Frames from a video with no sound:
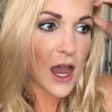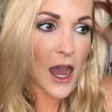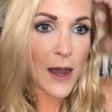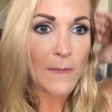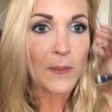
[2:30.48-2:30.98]

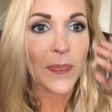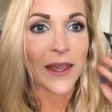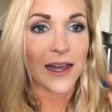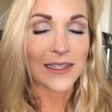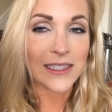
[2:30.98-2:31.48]

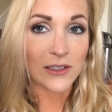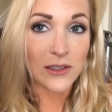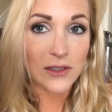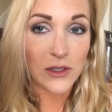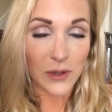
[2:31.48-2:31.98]
I
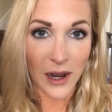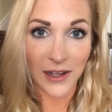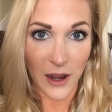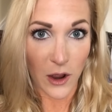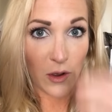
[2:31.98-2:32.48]
still do
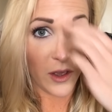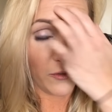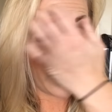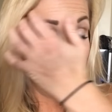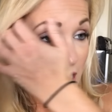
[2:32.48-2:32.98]
not know
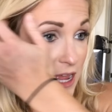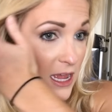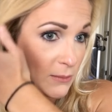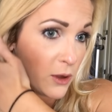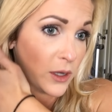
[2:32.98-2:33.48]
if I
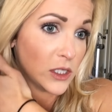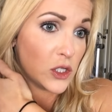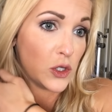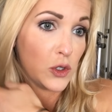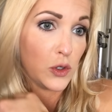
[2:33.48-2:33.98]
am going
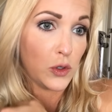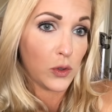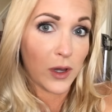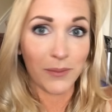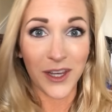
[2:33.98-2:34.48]

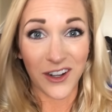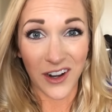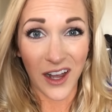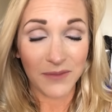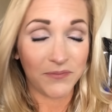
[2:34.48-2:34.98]
to compete or
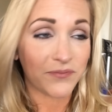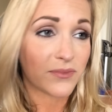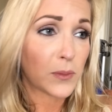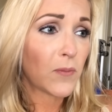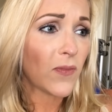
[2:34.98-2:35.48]
not.
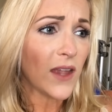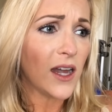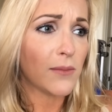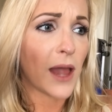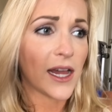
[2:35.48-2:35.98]

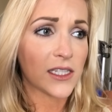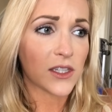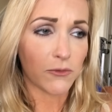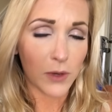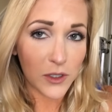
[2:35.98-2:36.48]

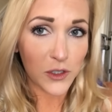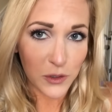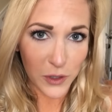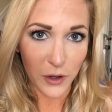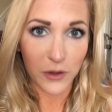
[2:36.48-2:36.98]
As of most of
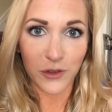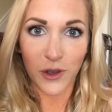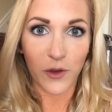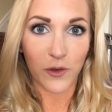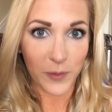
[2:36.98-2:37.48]
you know
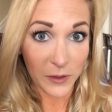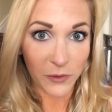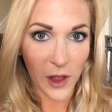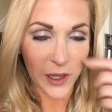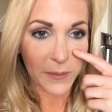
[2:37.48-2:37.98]
who have
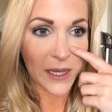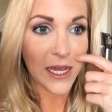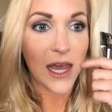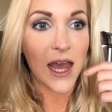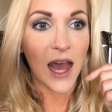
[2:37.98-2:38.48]
been following
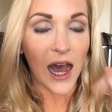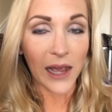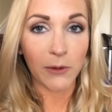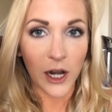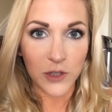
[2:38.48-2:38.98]
me,
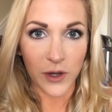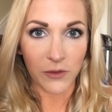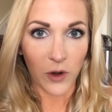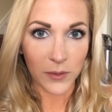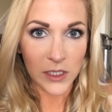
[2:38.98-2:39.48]
I am
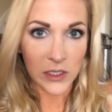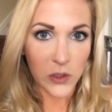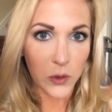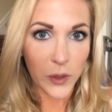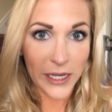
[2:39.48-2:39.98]
graduating pharmacy
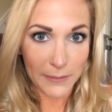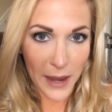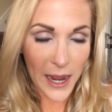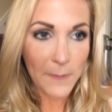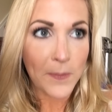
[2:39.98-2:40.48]
school in
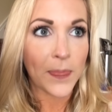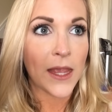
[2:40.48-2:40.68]
May.